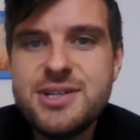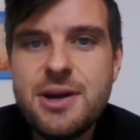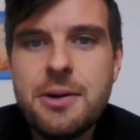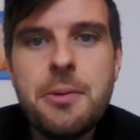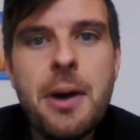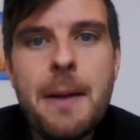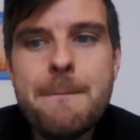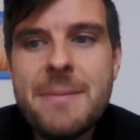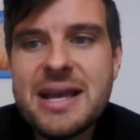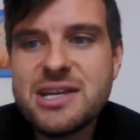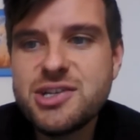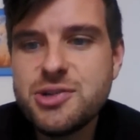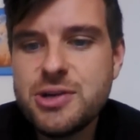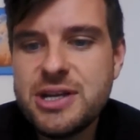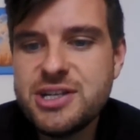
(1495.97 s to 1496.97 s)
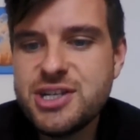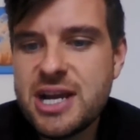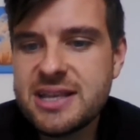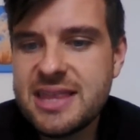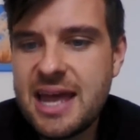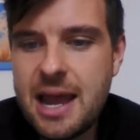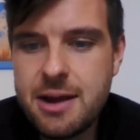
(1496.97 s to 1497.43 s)
So make sure you
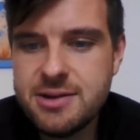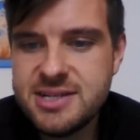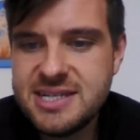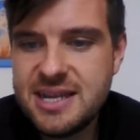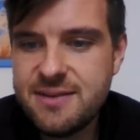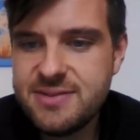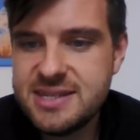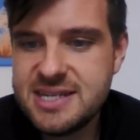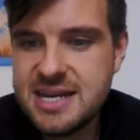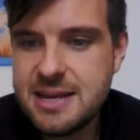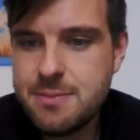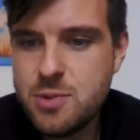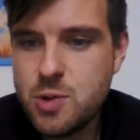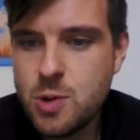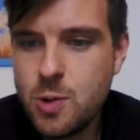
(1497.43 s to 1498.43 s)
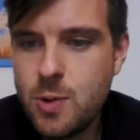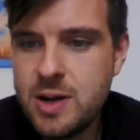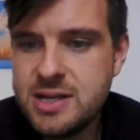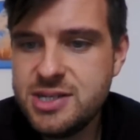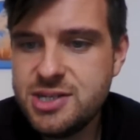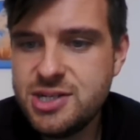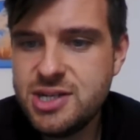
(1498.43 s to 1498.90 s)
check that out and see if there's any more
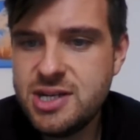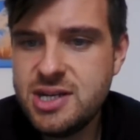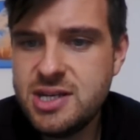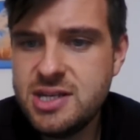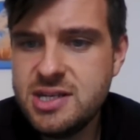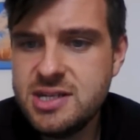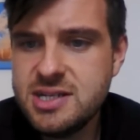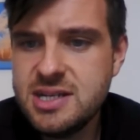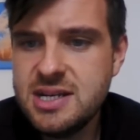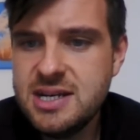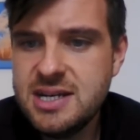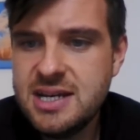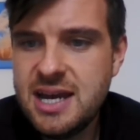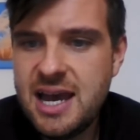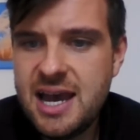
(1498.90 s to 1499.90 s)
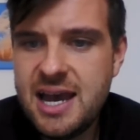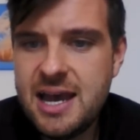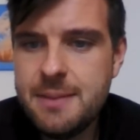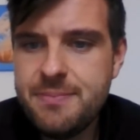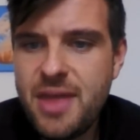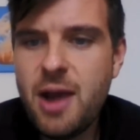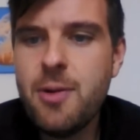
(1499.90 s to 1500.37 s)
questions.
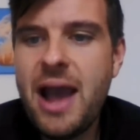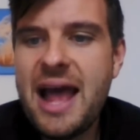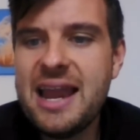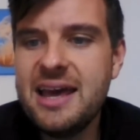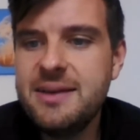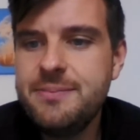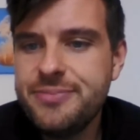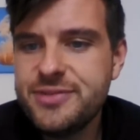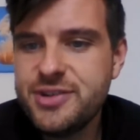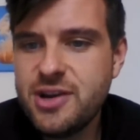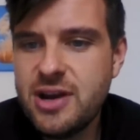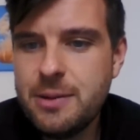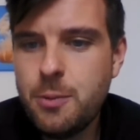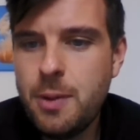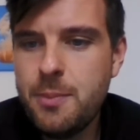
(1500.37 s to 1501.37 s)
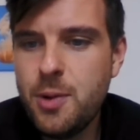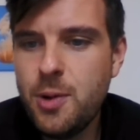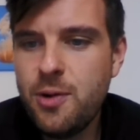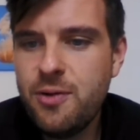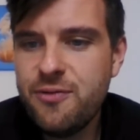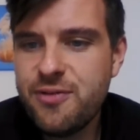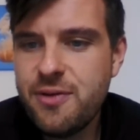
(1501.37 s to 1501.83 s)
Oh, Ella, sorry, one
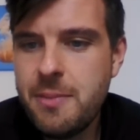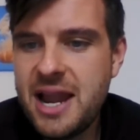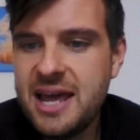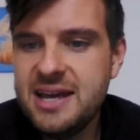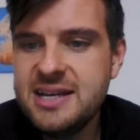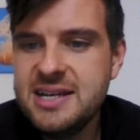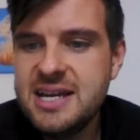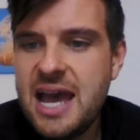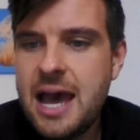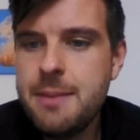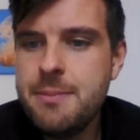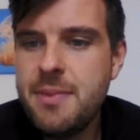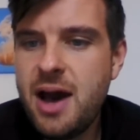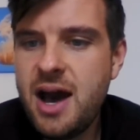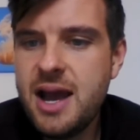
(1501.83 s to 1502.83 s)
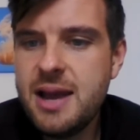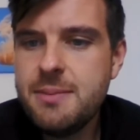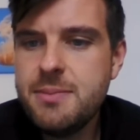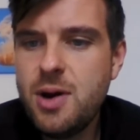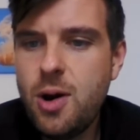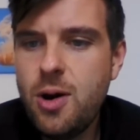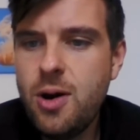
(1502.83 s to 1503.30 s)
more from Ella.
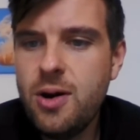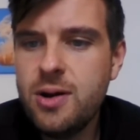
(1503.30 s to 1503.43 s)
I'm